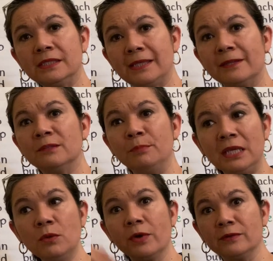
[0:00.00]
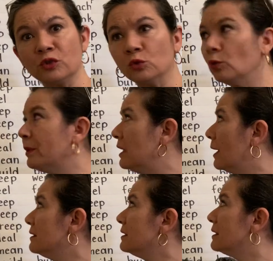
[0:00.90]
set B when school
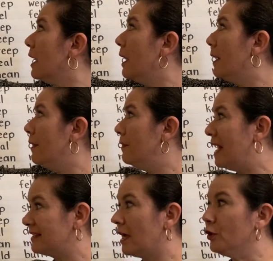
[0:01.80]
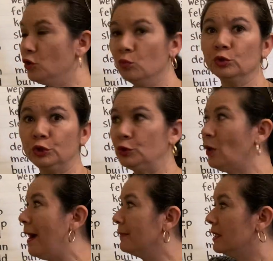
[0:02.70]
begins, that's how you will do.
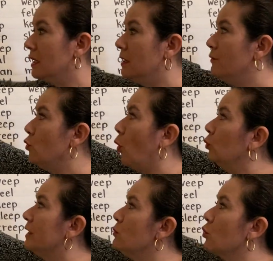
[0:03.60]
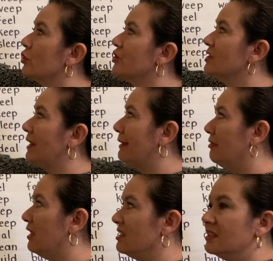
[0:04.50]
I'm going to give you only words like
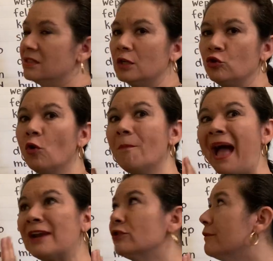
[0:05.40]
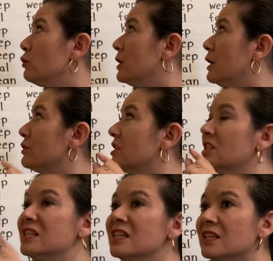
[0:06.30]
this. No matter if you hear
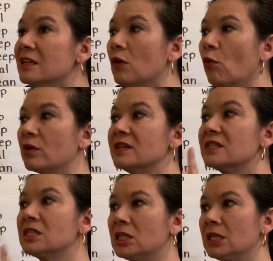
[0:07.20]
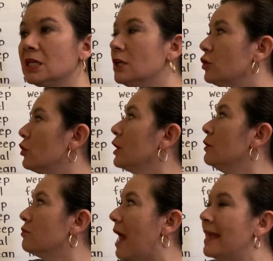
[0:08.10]
D or T, you're going
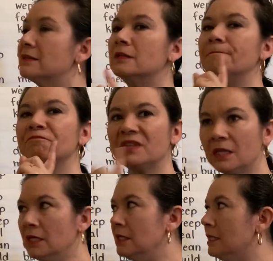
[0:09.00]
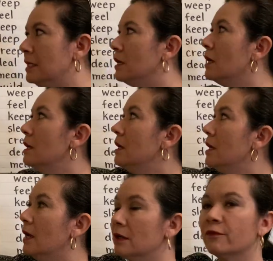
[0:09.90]
to write ED.
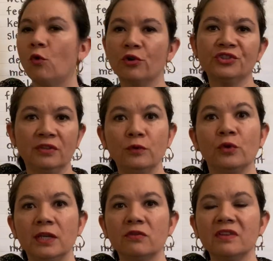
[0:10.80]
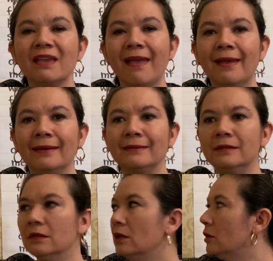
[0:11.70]
And of course, if you hear the
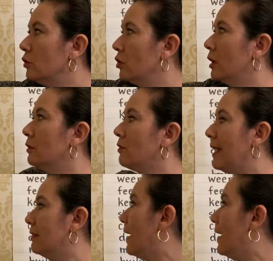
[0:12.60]
ed, you're going to write